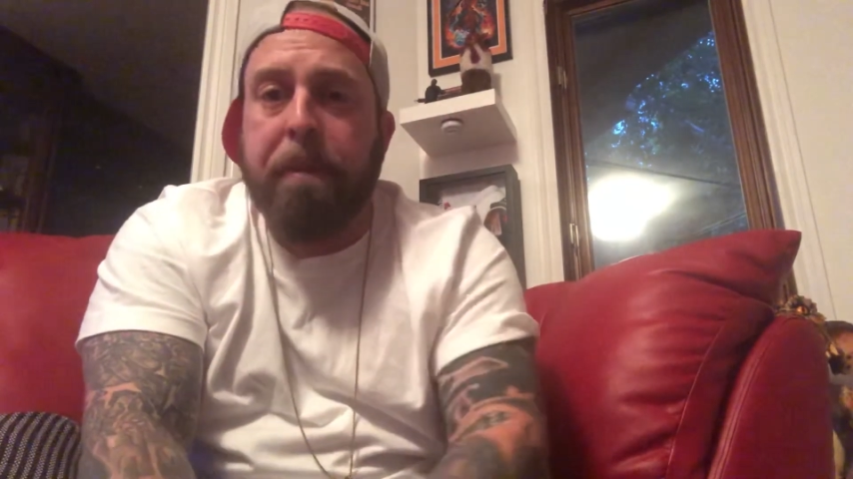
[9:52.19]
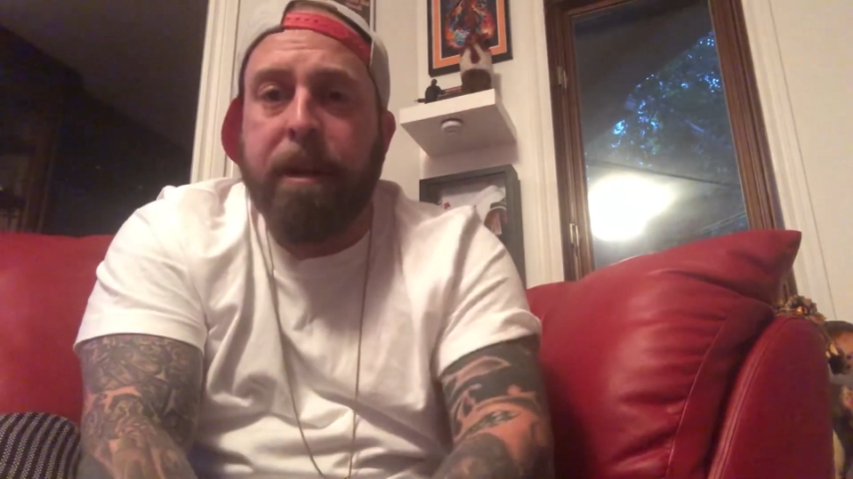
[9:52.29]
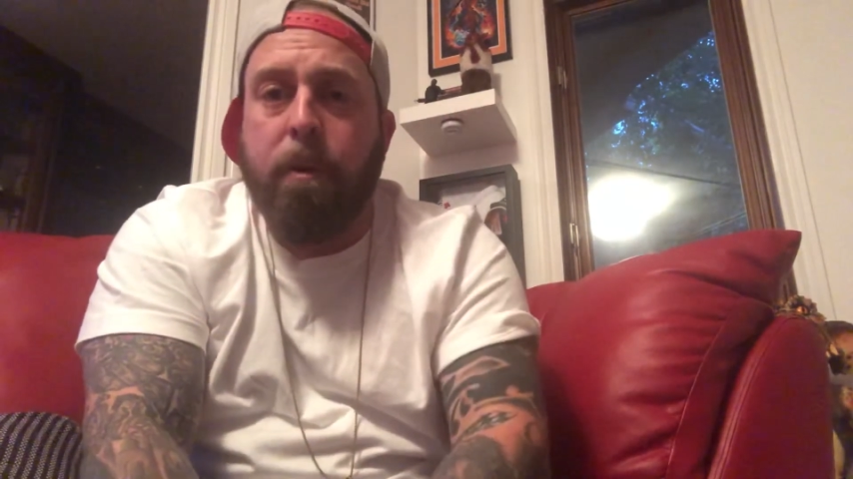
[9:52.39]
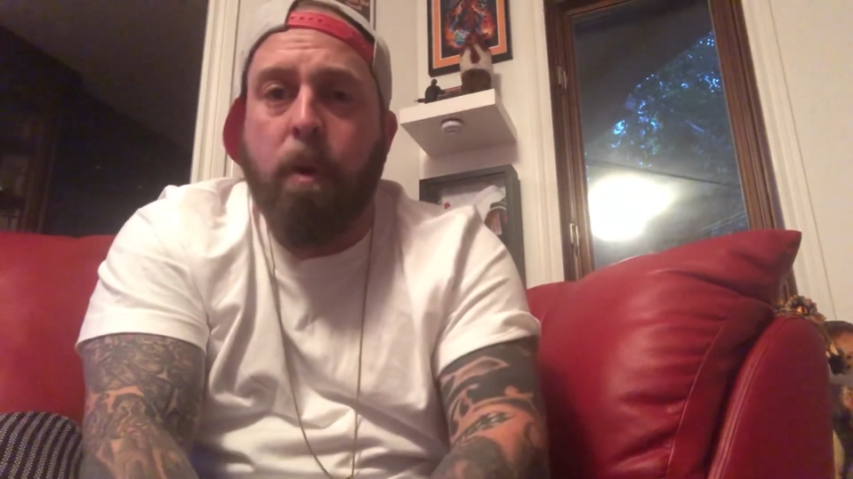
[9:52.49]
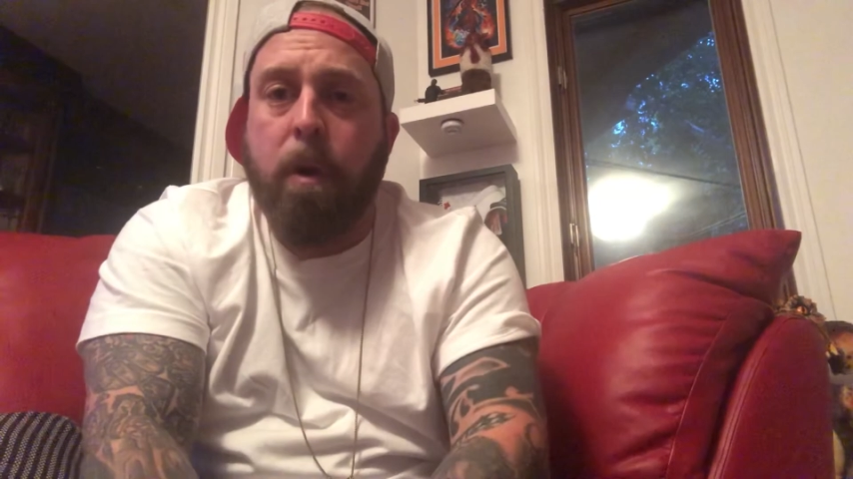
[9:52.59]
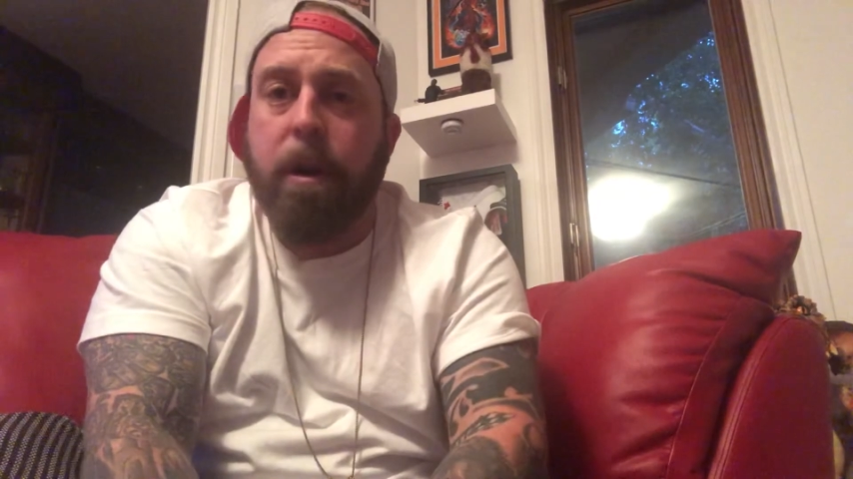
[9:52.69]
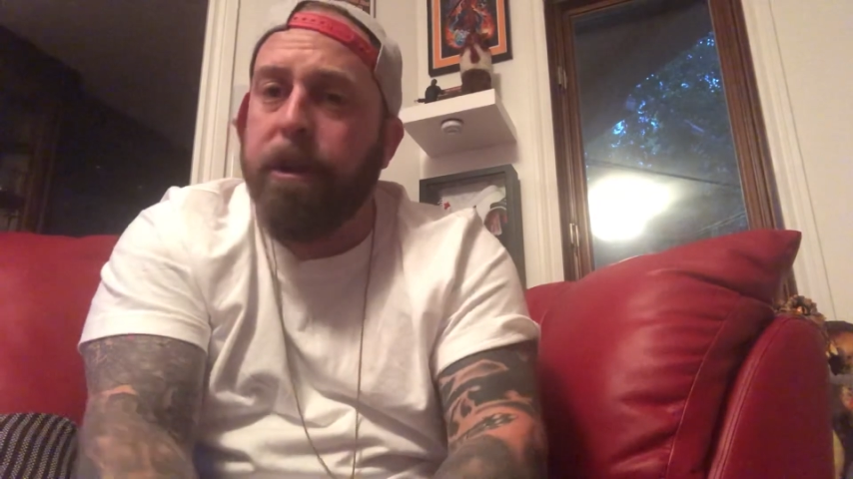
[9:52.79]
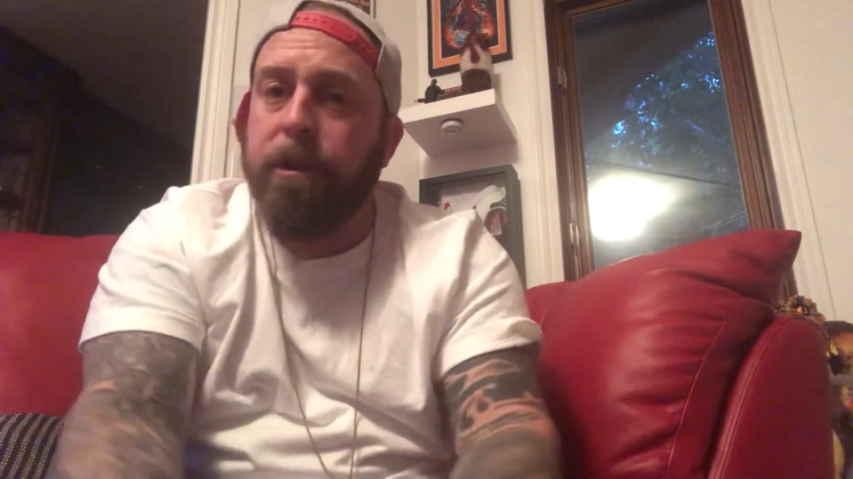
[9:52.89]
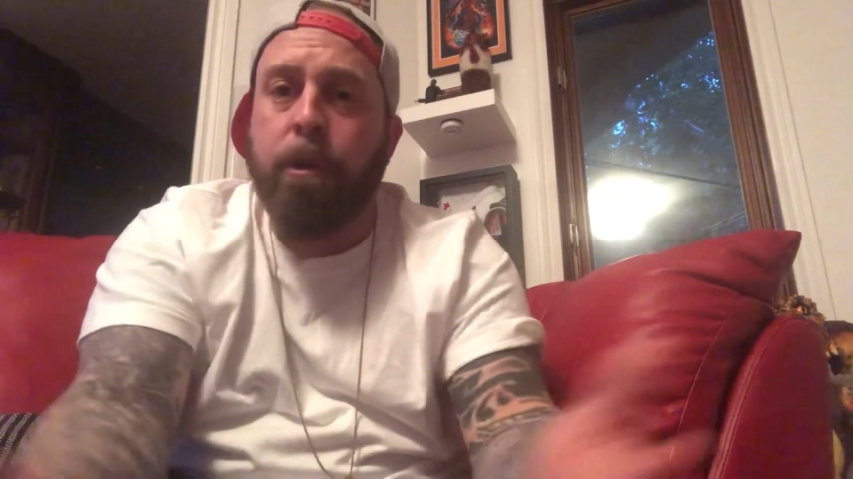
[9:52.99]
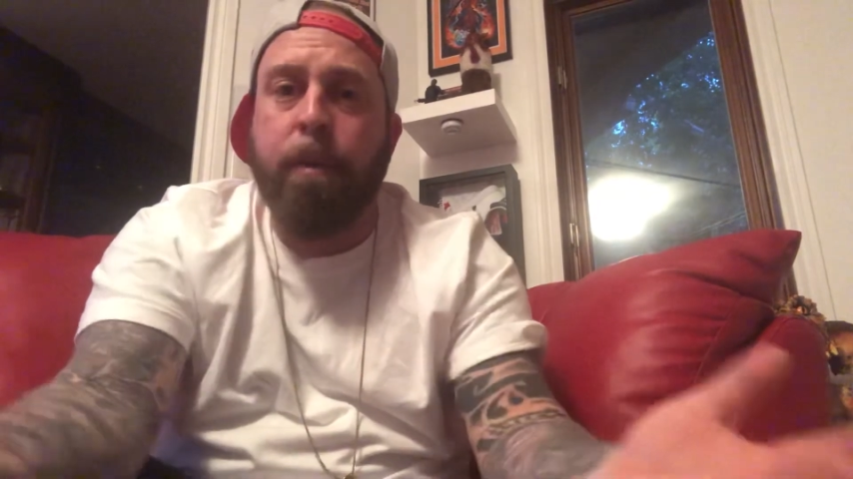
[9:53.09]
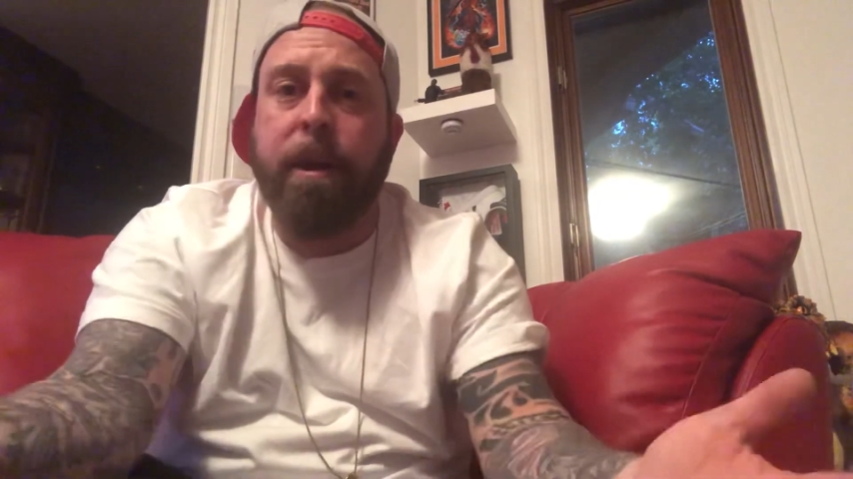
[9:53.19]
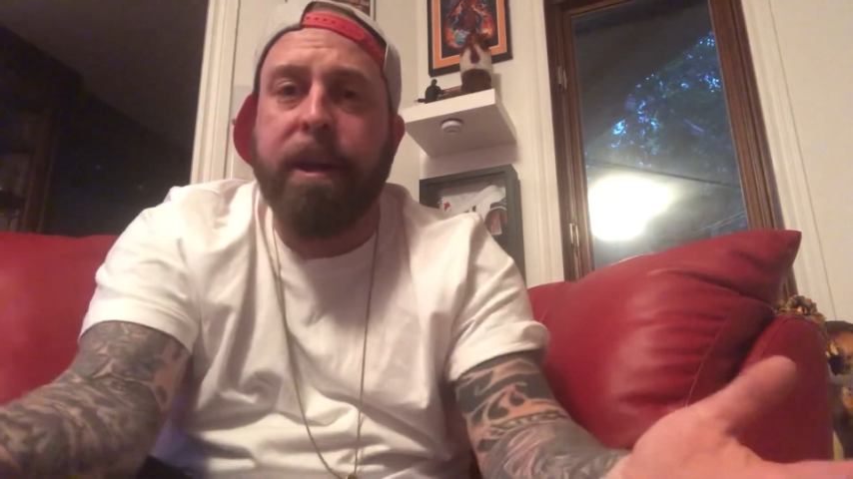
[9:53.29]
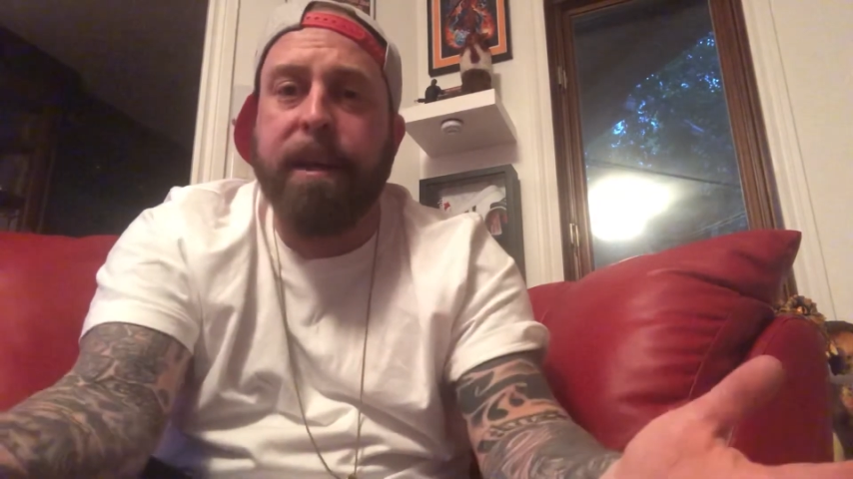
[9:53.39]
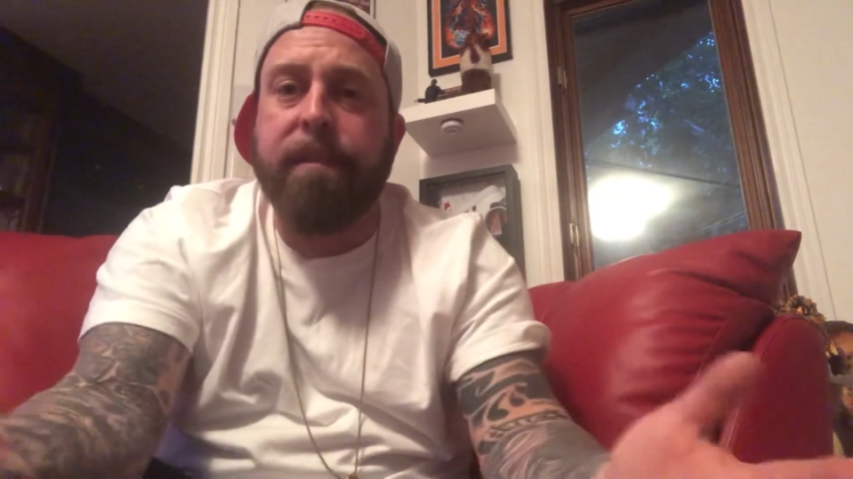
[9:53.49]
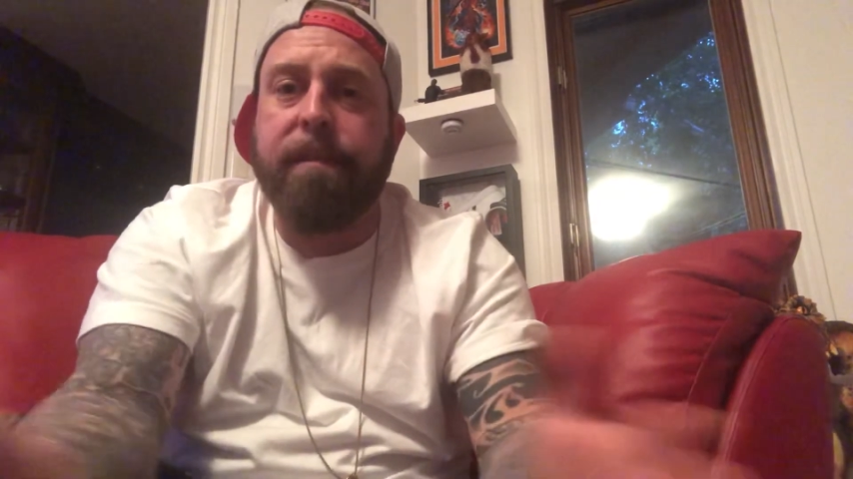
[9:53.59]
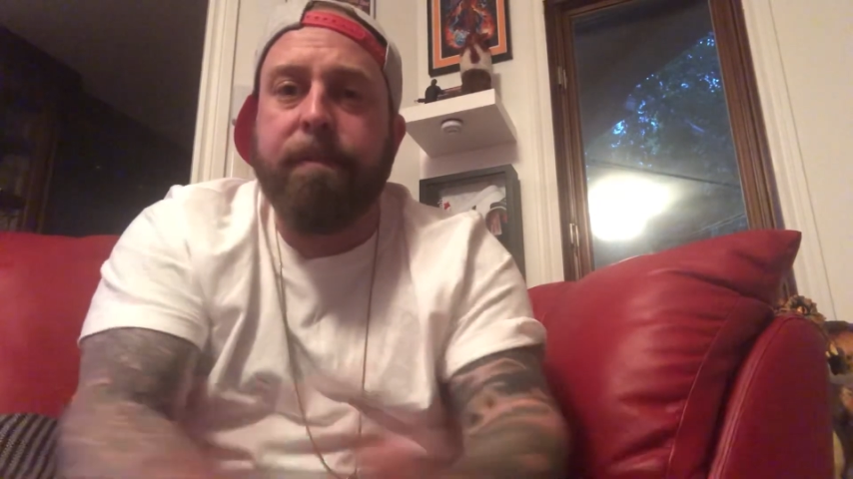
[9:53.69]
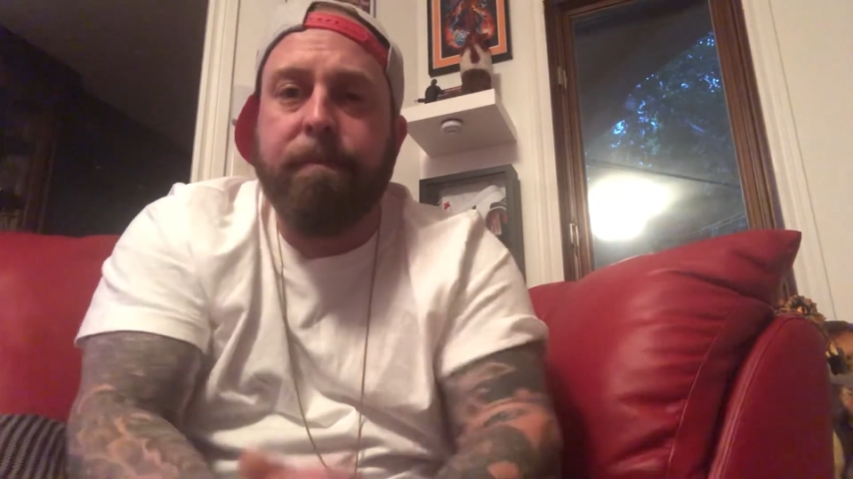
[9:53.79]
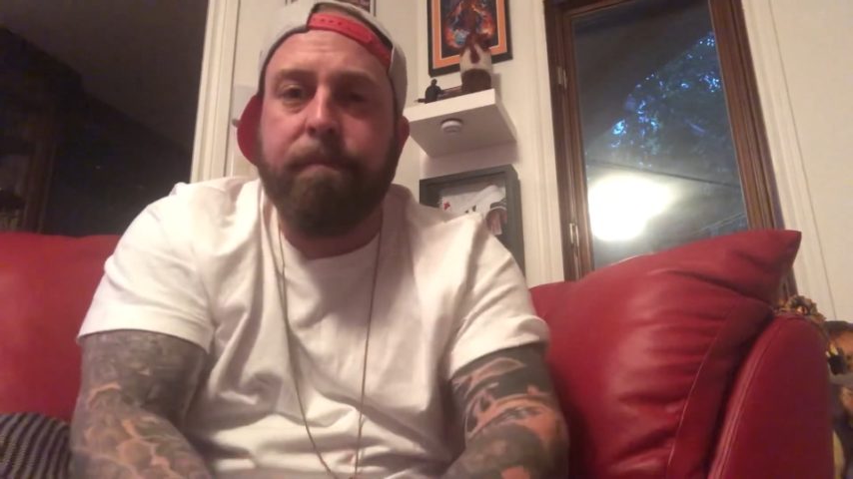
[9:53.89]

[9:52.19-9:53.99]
at the Core, you know what it is.